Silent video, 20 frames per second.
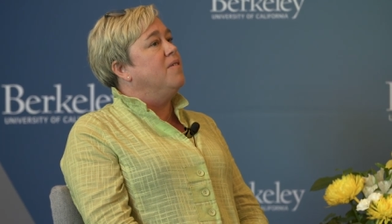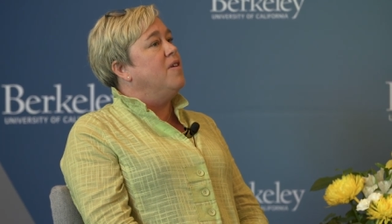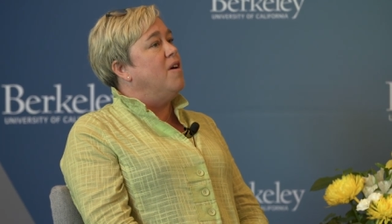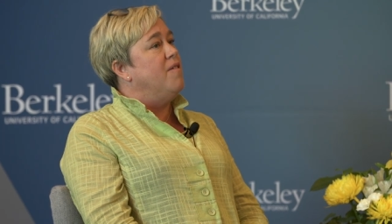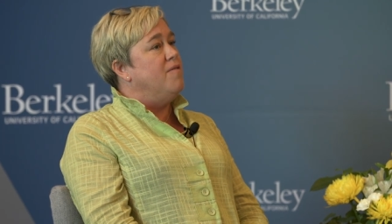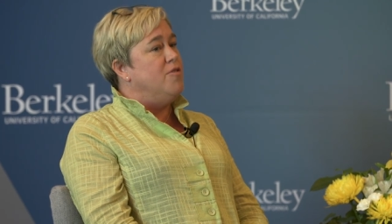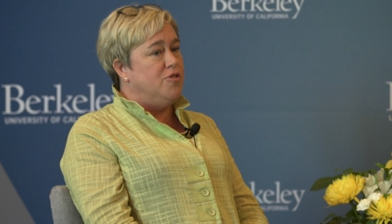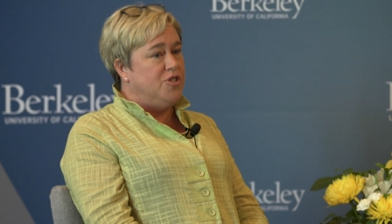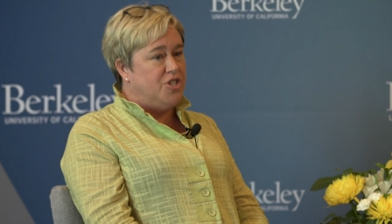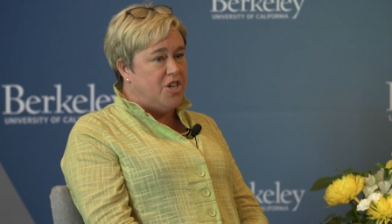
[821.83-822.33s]

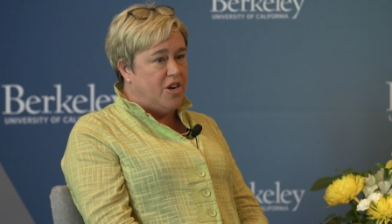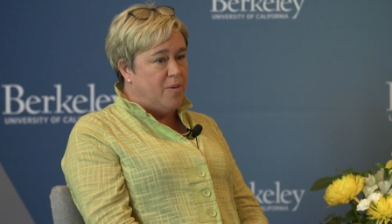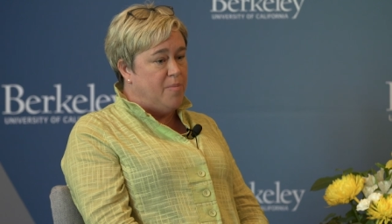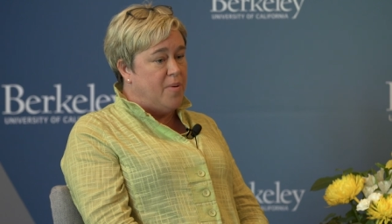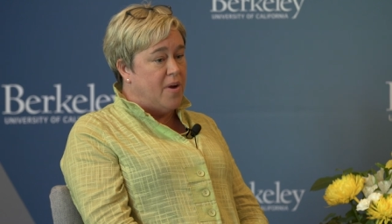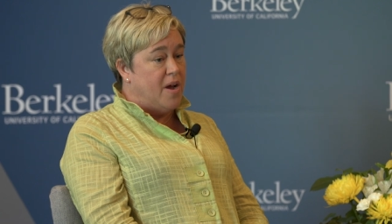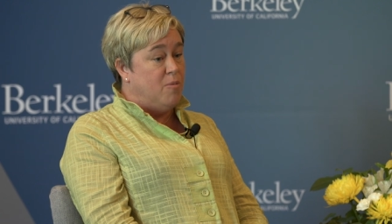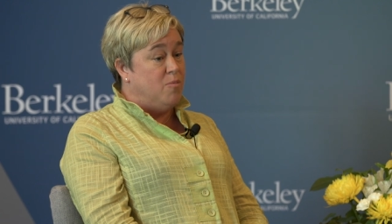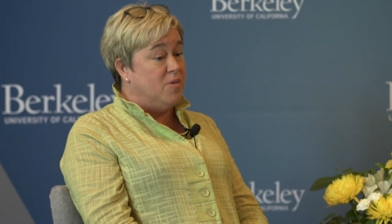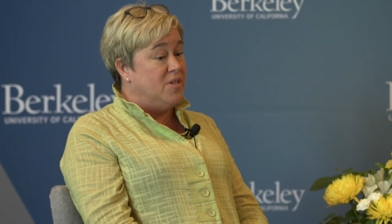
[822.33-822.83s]
Governor Jerry
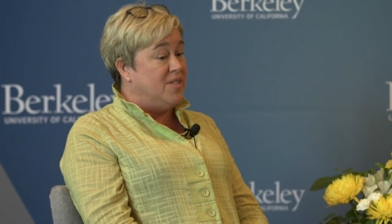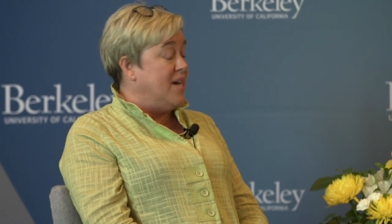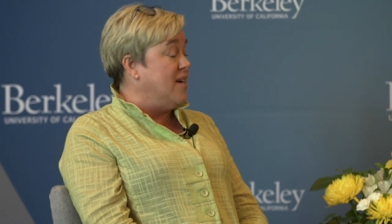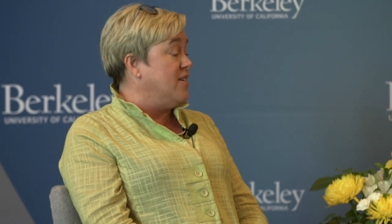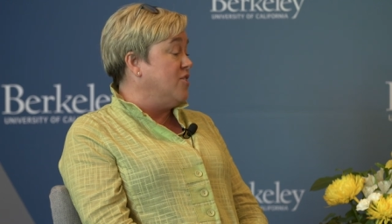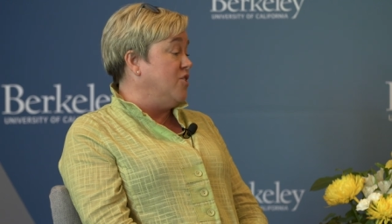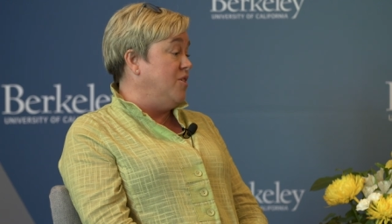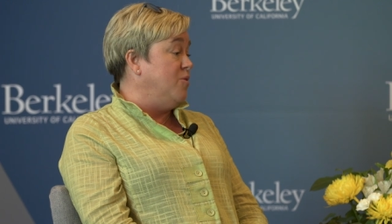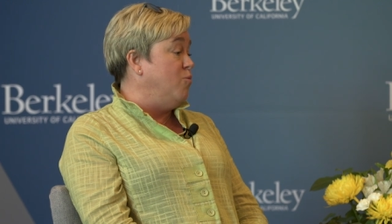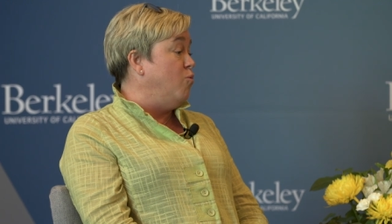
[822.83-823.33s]
Brown was
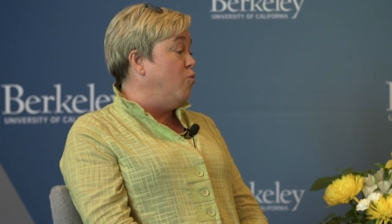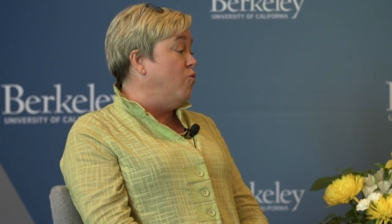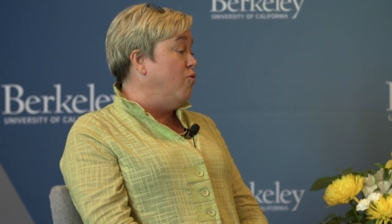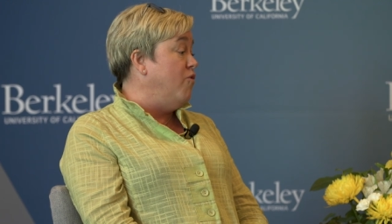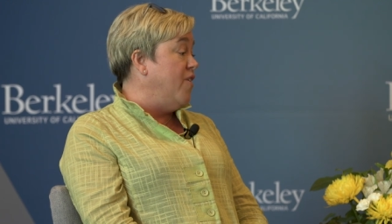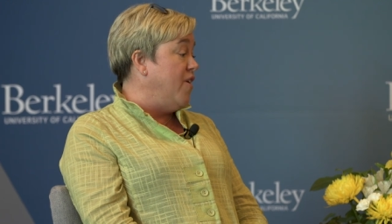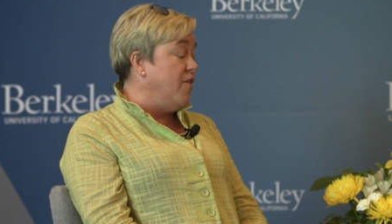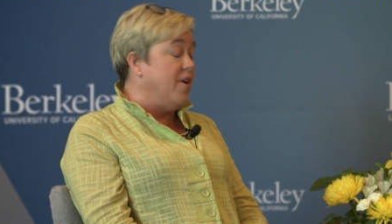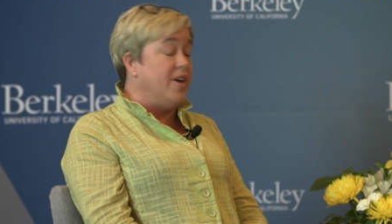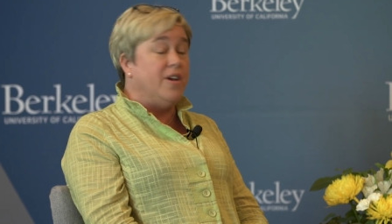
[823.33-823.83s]
actually
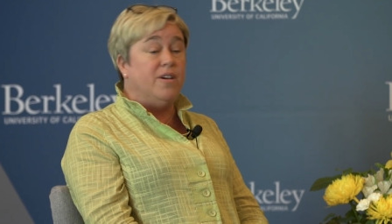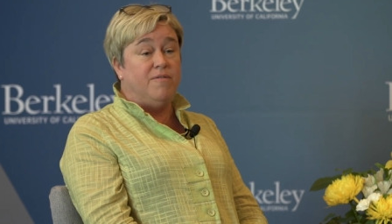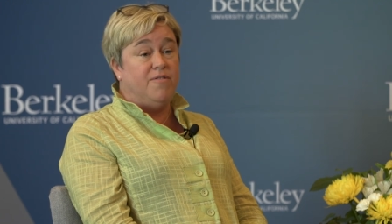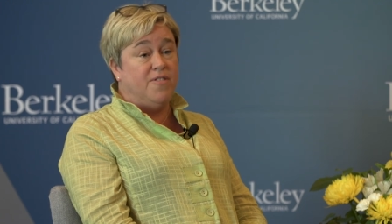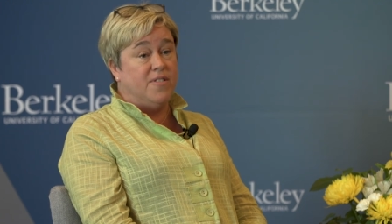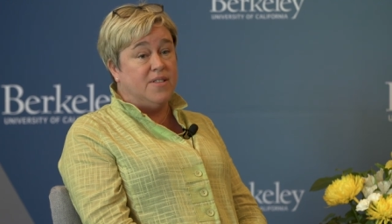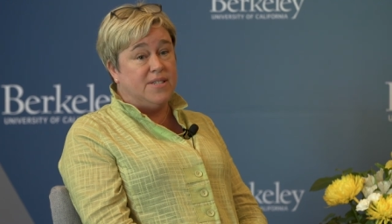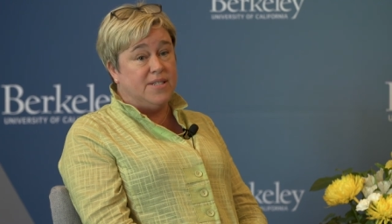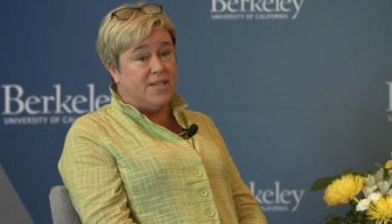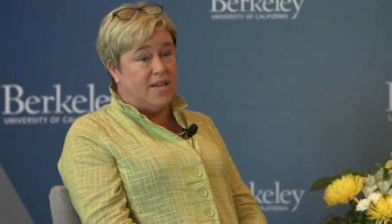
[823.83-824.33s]
very good
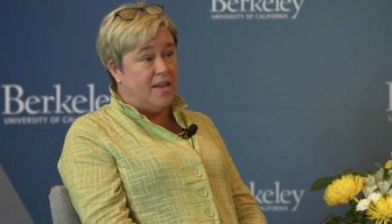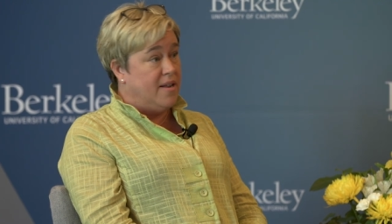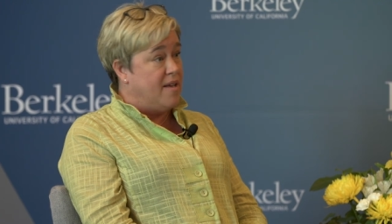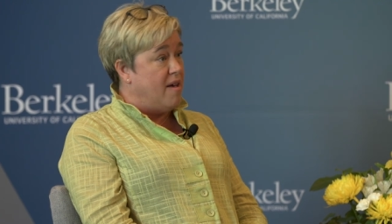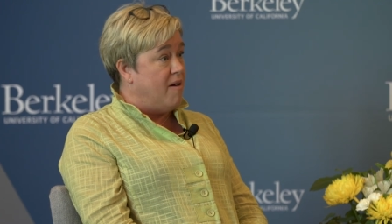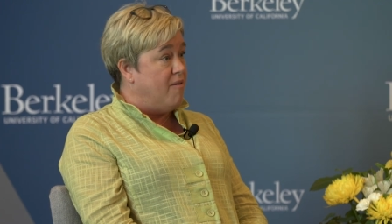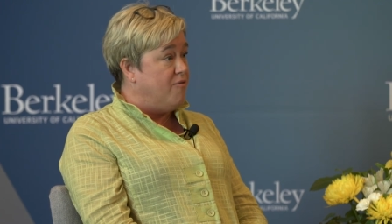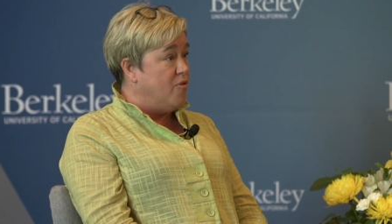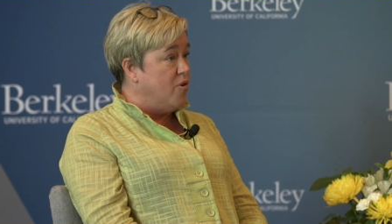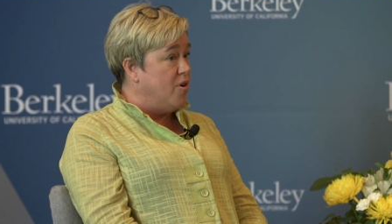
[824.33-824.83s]
for the state of
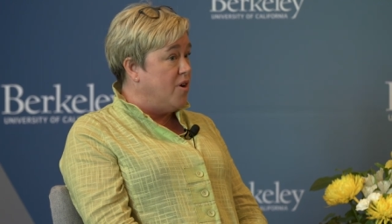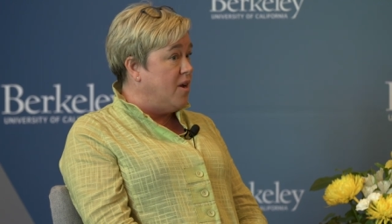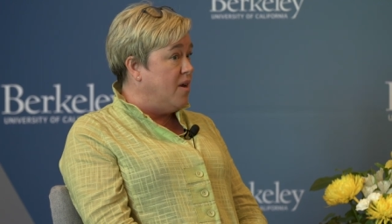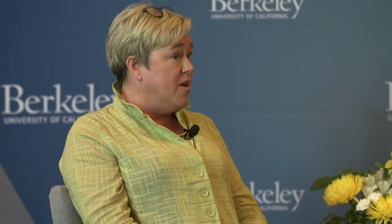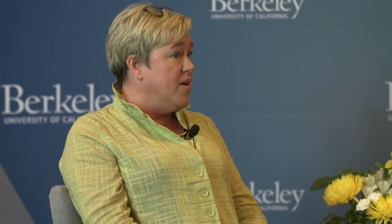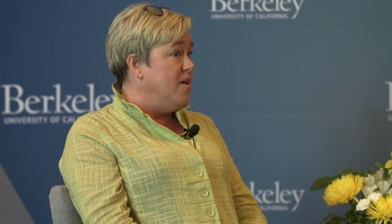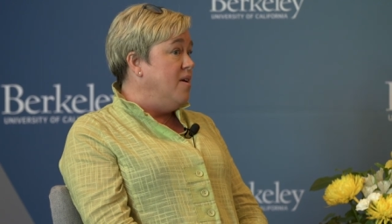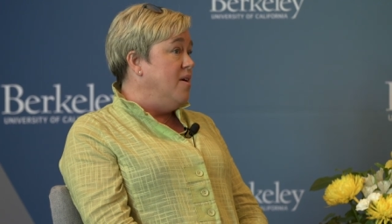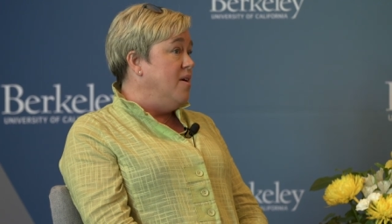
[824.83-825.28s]
California.